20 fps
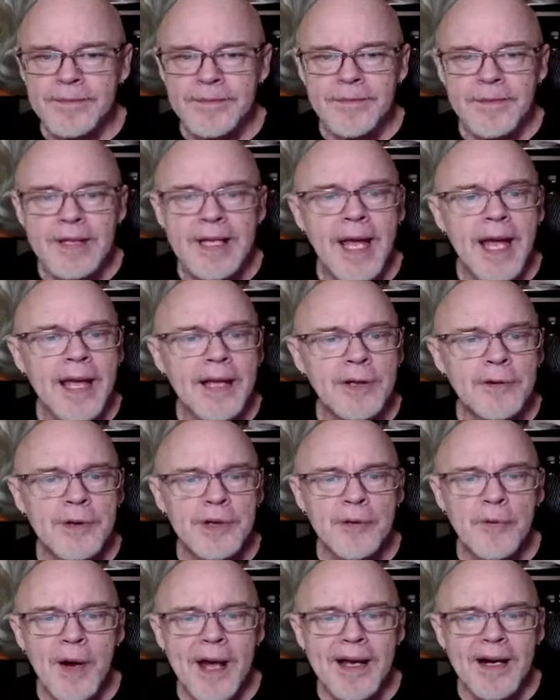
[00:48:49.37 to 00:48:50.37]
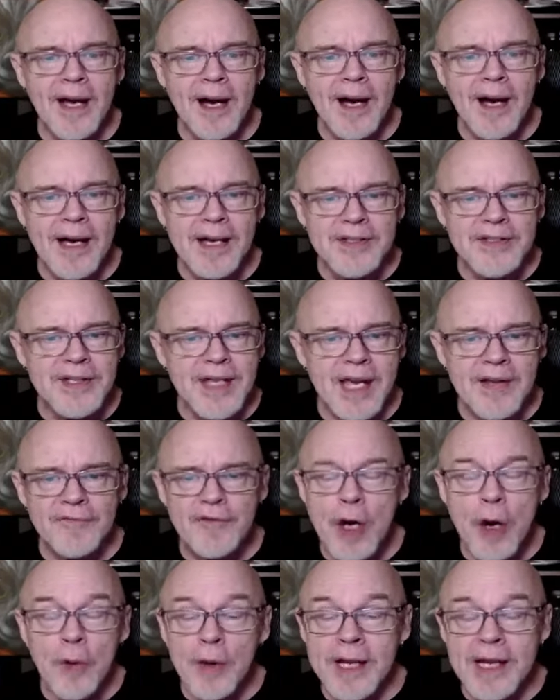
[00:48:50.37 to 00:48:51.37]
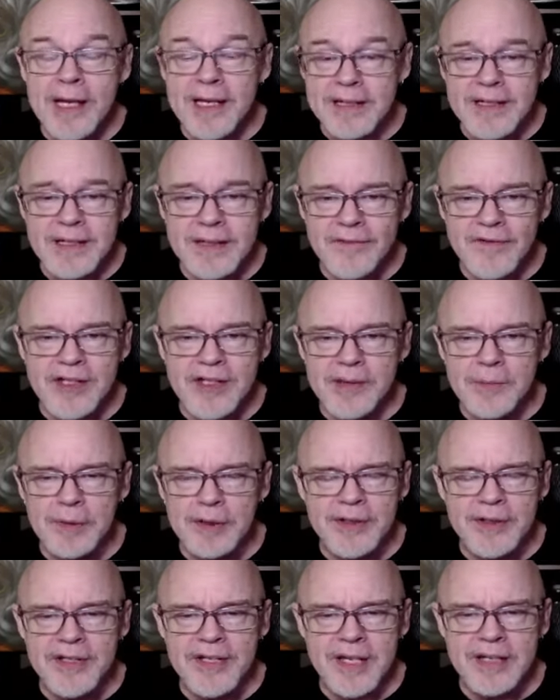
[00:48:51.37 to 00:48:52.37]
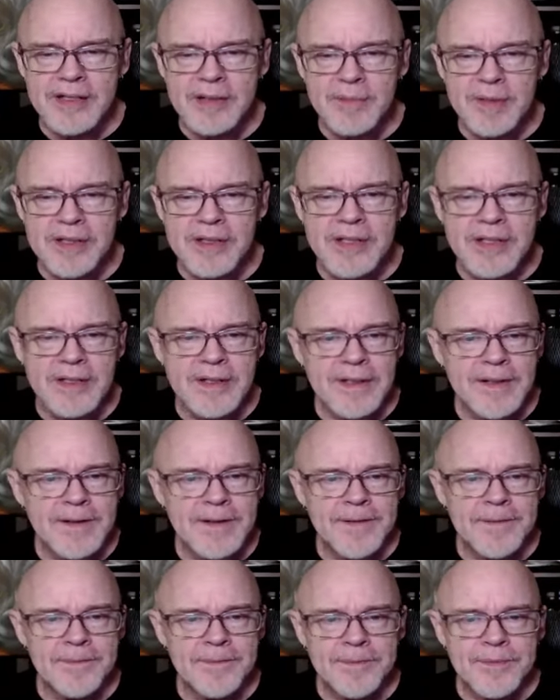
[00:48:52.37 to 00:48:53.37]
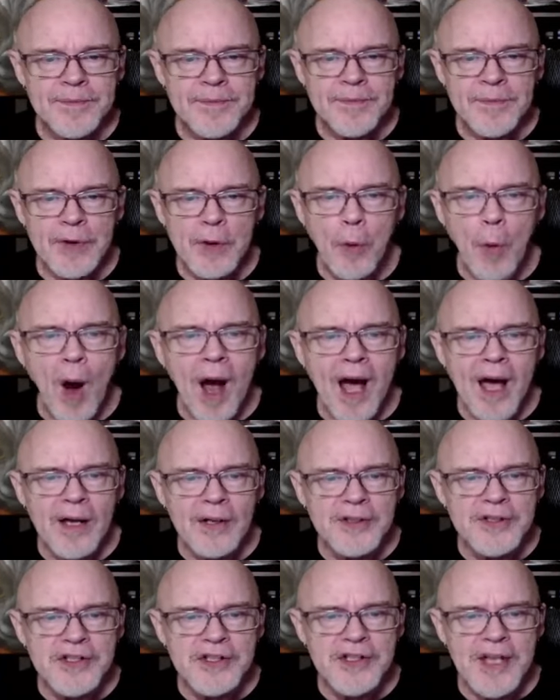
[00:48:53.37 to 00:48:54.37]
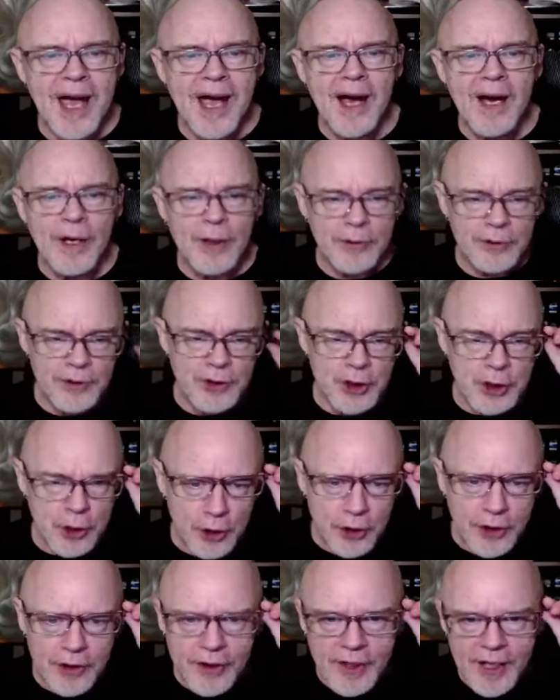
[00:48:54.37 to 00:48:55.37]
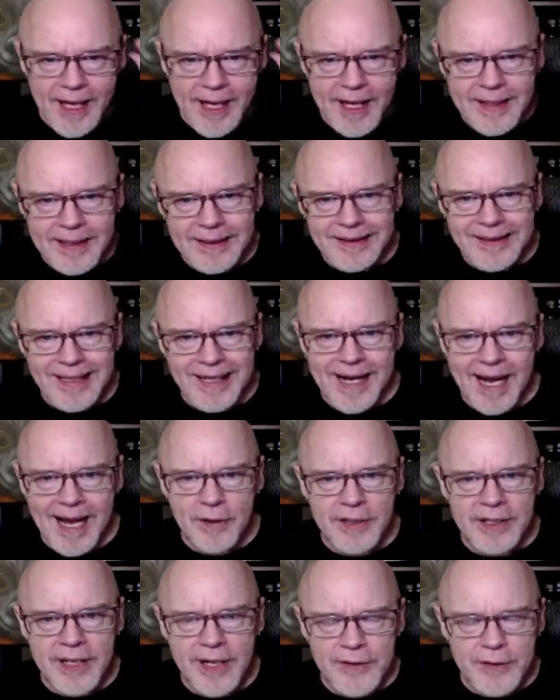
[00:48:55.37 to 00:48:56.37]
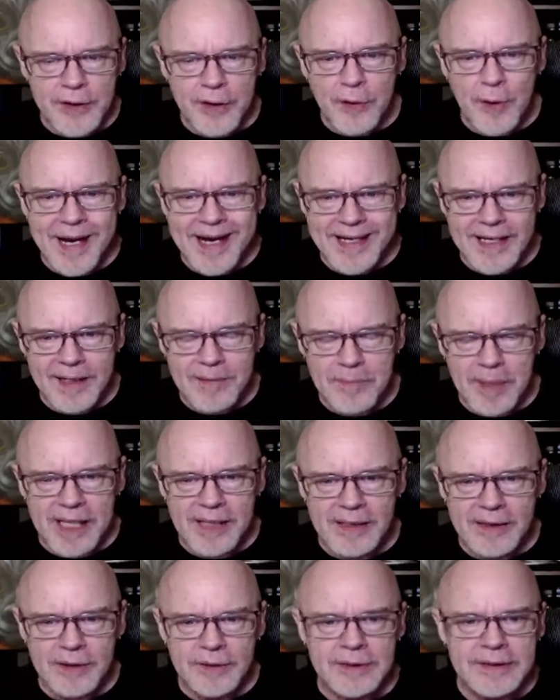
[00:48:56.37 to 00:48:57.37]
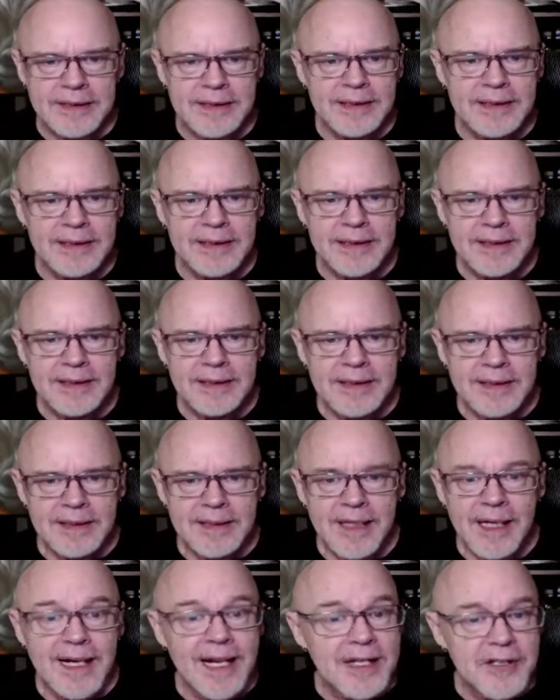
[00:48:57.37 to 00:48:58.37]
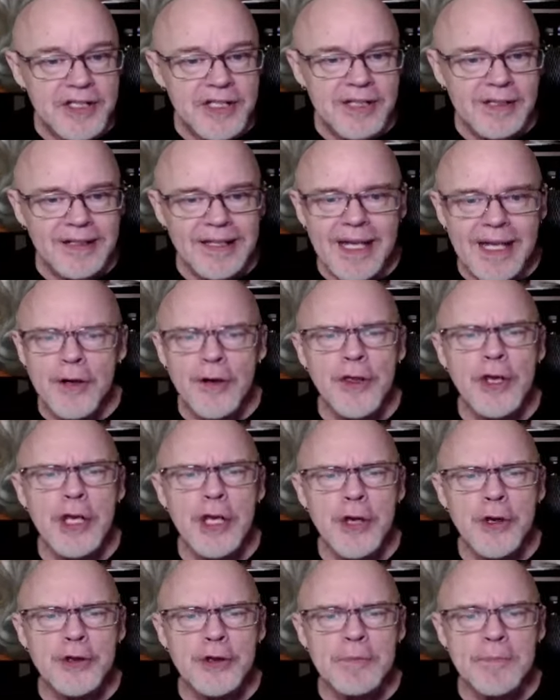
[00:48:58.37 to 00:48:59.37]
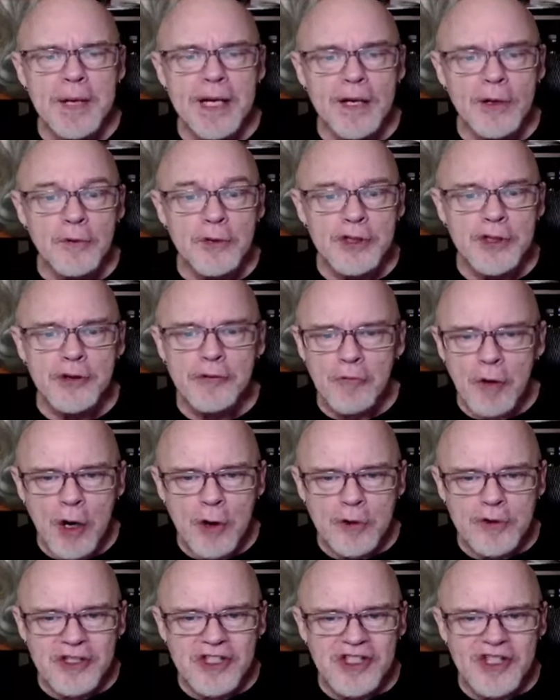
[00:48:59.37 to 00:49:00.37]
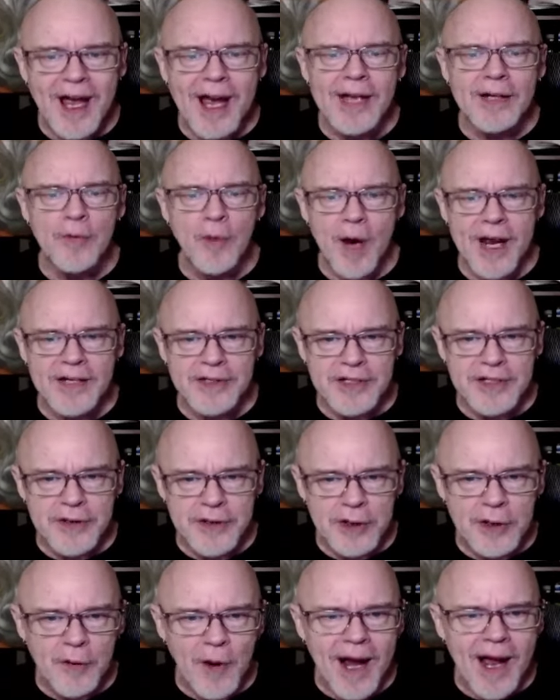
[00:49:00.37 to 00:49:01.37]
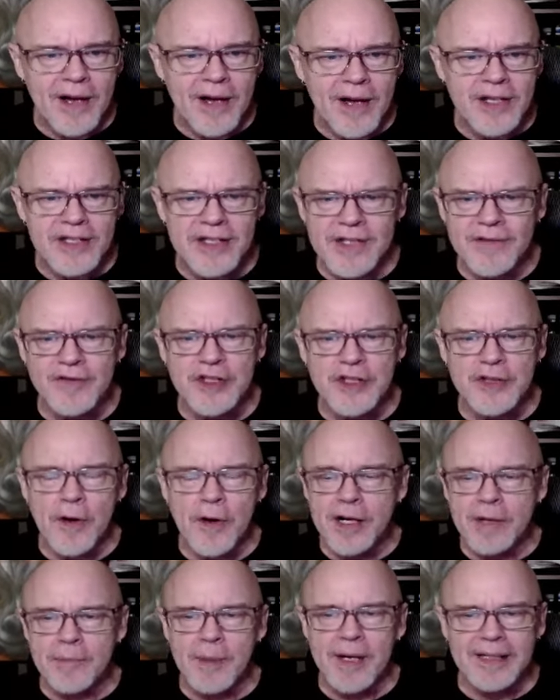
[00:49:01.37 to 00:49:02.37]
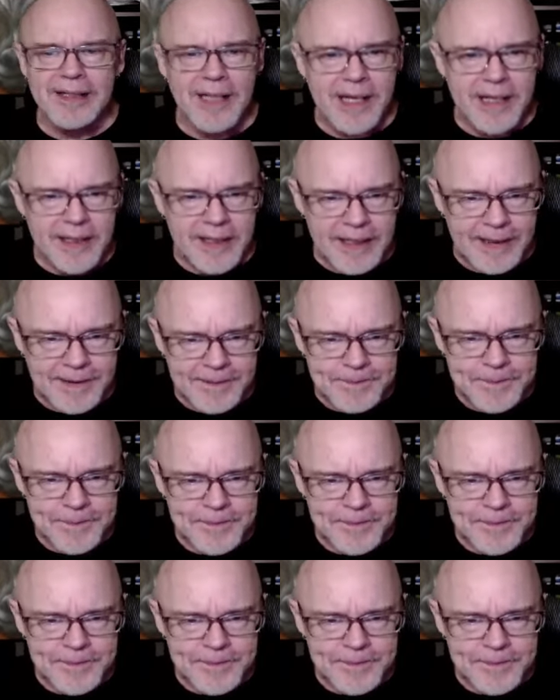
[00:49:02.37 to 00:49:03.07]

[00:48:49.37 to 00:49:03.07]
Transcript: The angry red eyes gave no hint of similar sentiments. The wild sow shook her head and let out another grating bellow. An instant later, the huge pig was thrown sideways to the ground as if struck by lightning.